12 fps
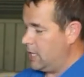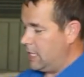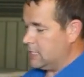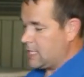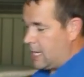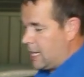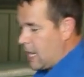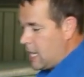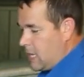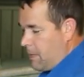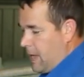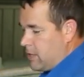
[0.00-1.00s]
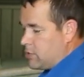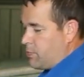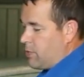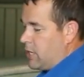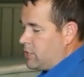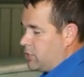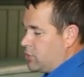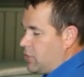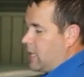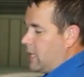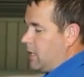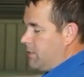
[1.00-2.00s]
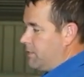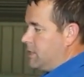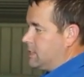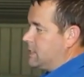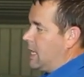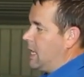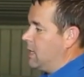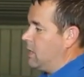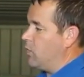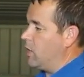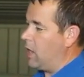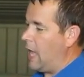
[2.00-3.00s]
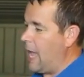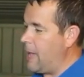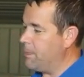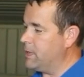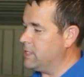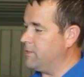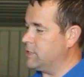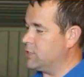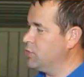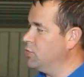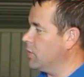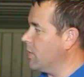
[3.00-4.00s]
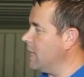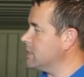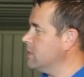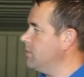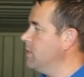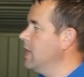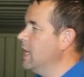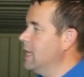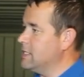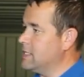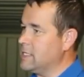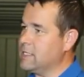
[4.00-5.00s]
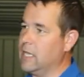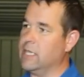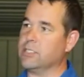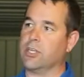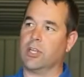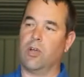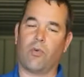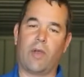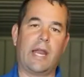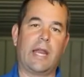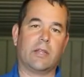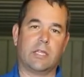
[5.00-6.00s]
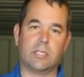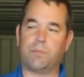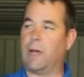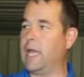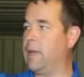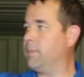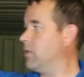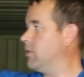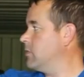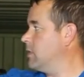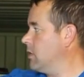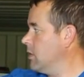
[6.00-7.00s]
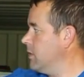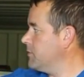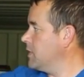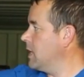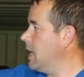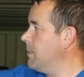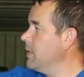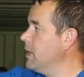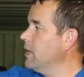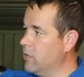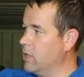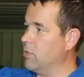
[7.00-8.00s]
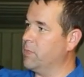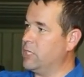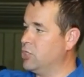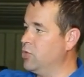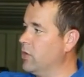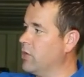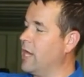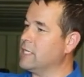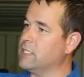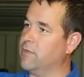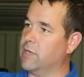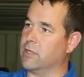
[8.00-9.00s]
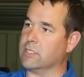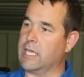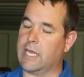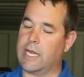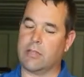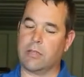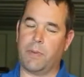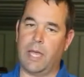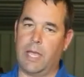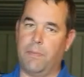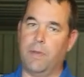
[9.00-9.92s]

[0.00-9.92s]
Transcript: he's got 90 pounds of pressure trying to lift this sand, and what will happen if it's too aggressive is that sand's going to go right out this pipe. It'll lift it up, it'll be too aggressive, and it'll take it out the pipe.